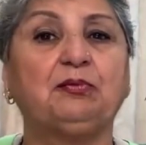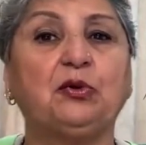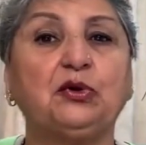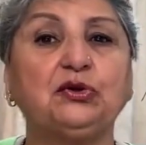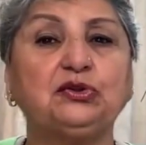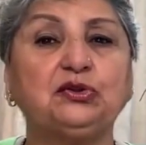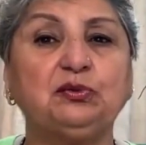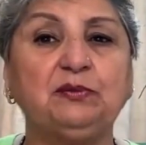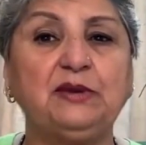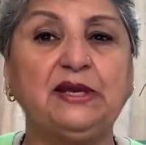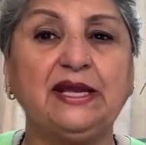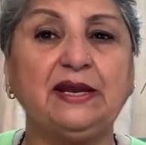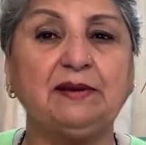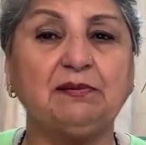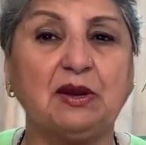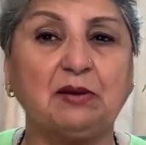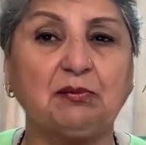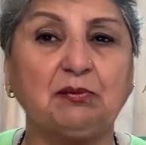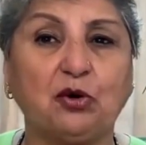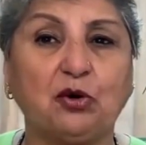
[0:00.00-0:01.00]
Both me and
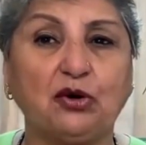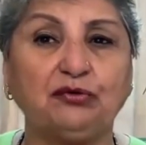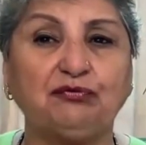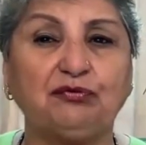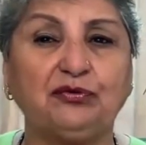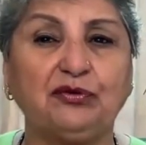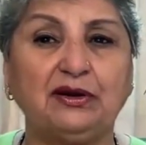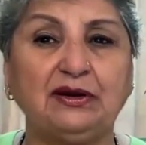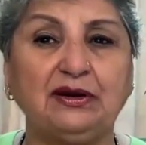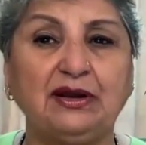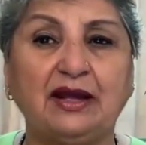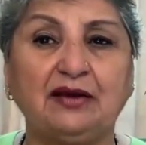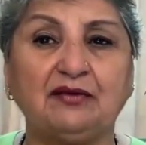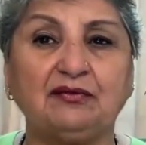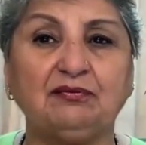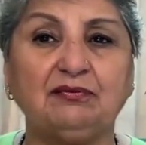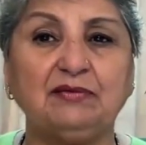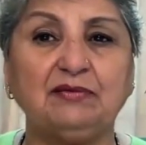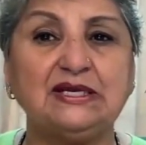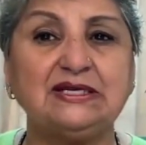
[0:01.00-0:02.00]
my boyfriend
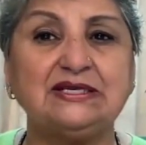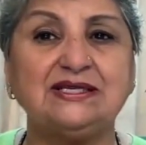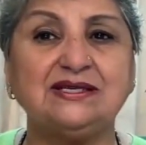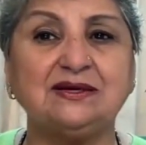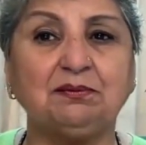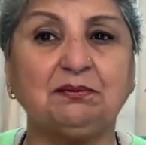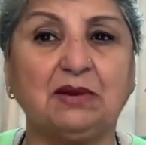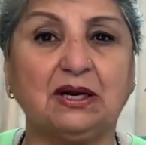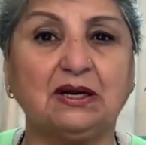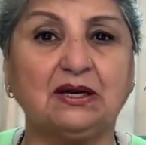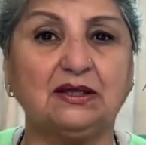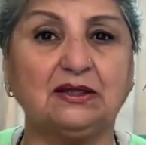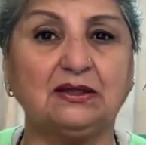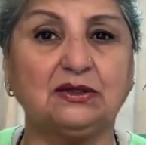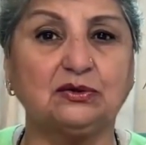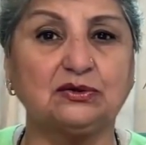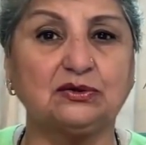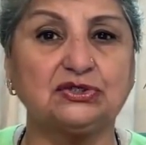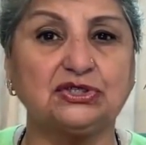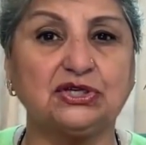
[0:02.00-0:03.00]
have medium Mangal
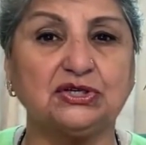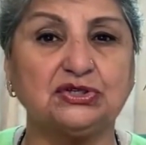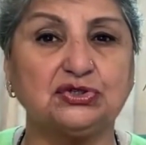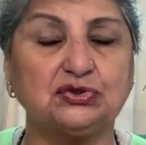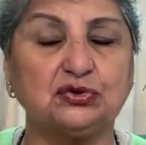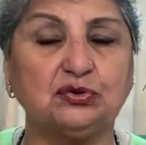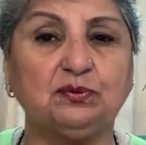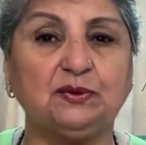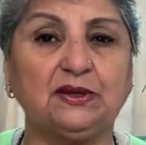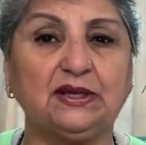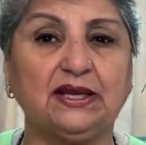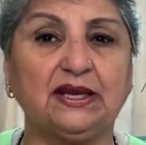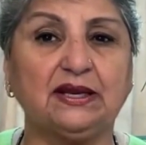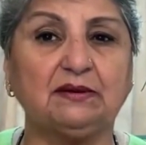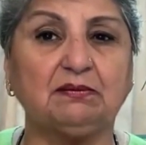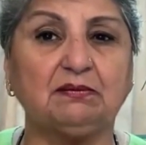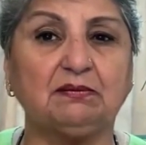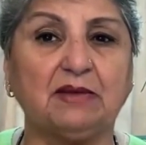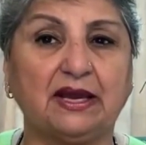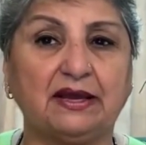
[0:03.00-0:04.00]
Dosha. Should we
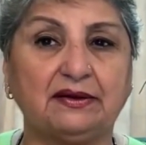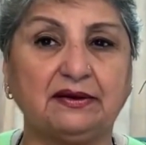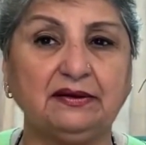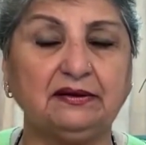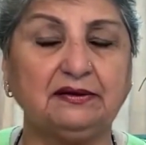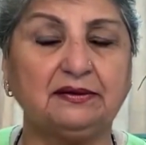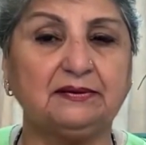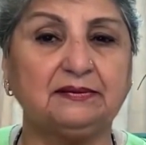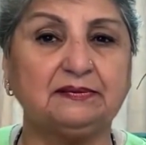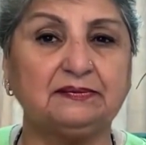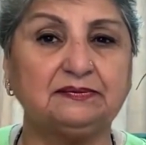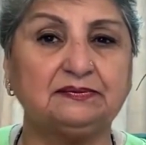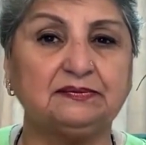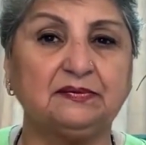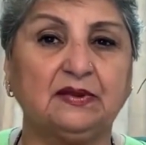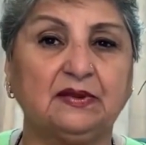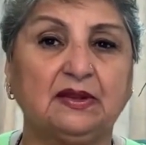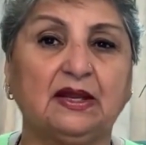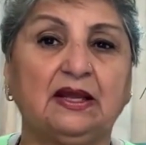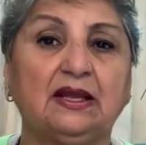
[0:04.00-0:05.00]
get married?
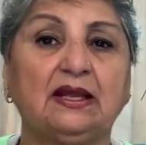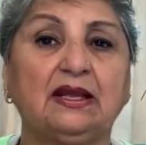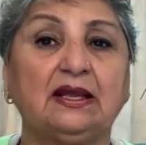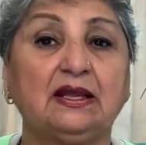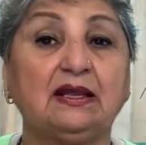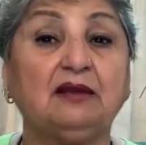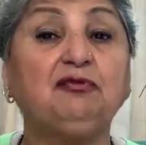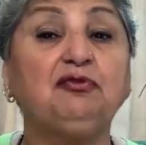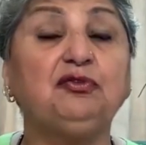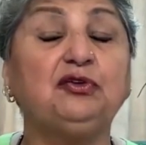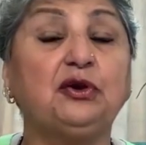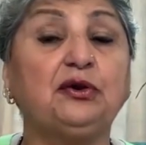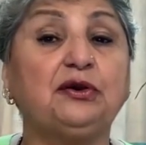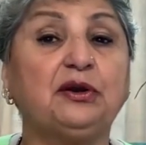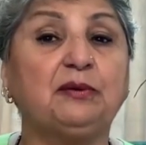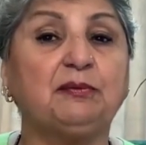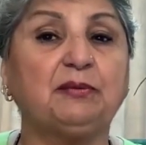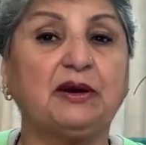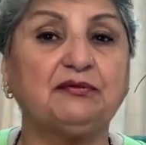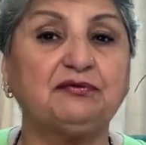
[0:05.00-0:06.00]
If
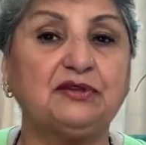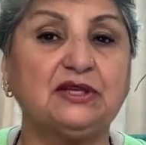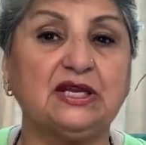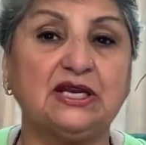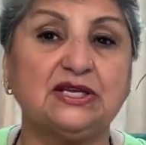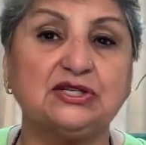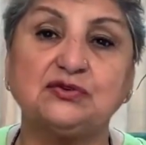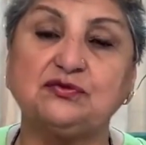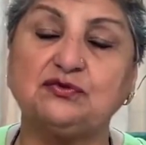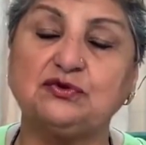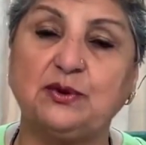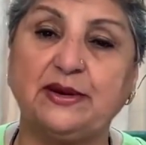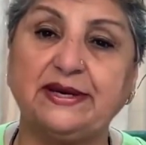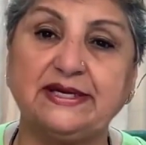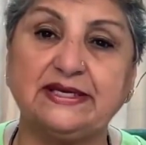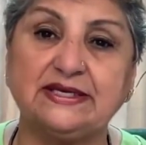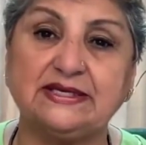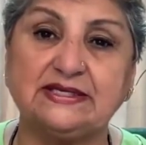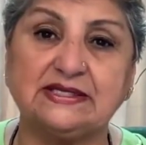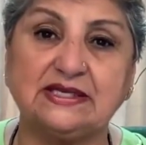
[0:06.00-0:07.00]
you're above the age of
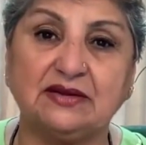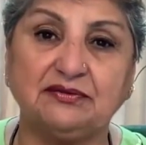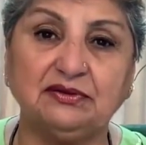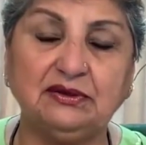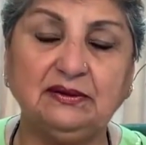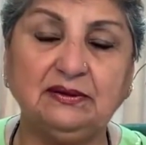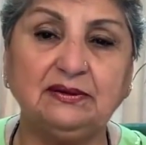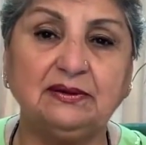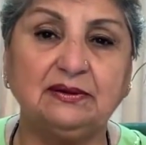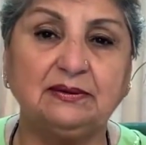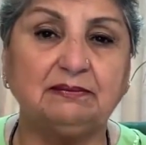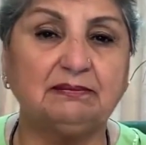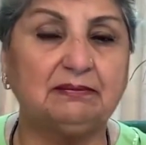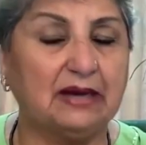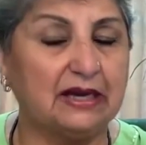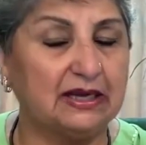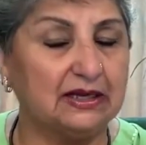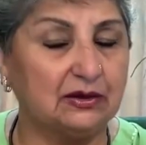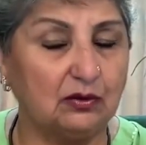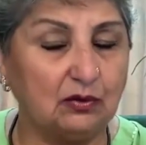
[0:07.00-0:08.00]
27,
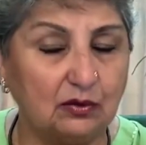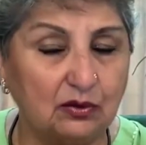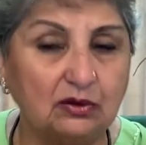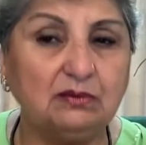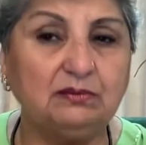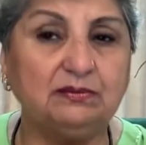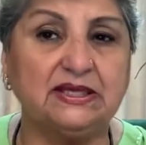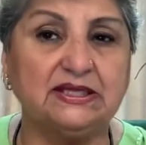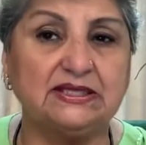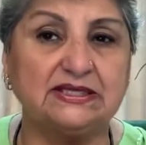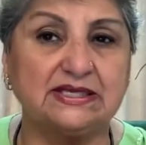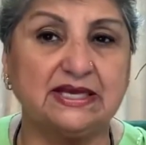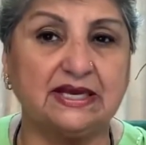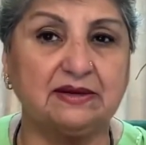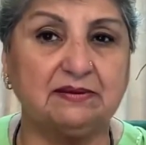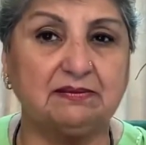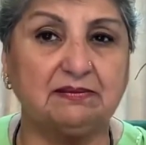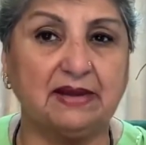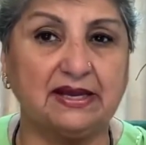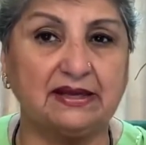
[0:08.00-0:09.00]
by all means
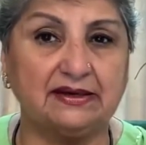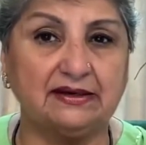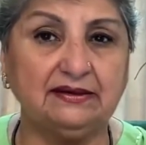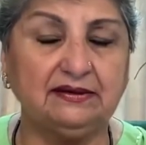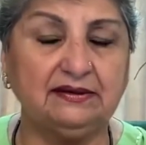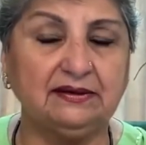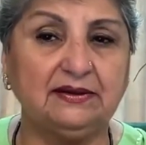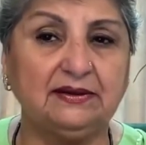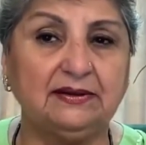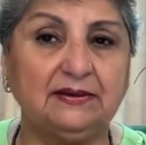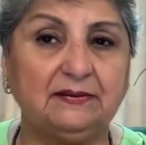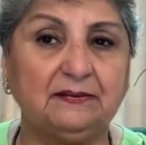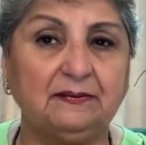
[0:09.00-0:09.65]
get married.